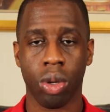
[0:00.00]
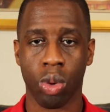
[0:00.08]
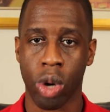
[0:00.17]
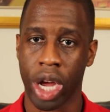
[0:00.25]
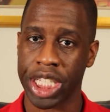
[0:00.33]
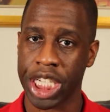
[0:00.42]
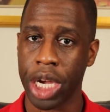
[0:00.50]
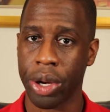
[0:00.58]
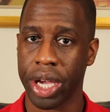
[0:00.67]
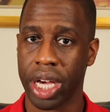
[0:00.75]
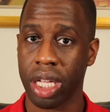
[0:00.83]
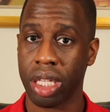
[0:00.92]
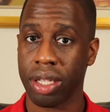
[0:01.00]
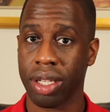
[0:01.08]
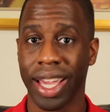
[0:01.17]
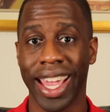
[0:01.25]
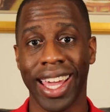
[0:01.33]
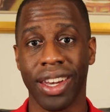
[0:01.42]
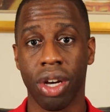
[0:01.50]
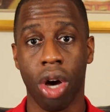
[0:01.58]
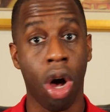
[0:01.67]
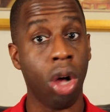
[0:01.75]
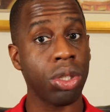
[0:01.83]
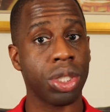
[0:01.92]
Criteria, and
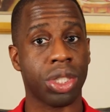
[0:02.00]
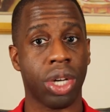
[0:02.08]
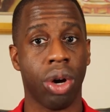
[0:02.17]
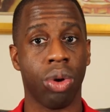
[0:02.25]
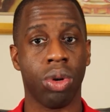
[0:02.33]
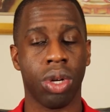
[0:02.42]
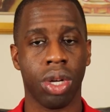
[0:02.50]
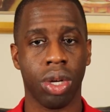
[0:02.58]
also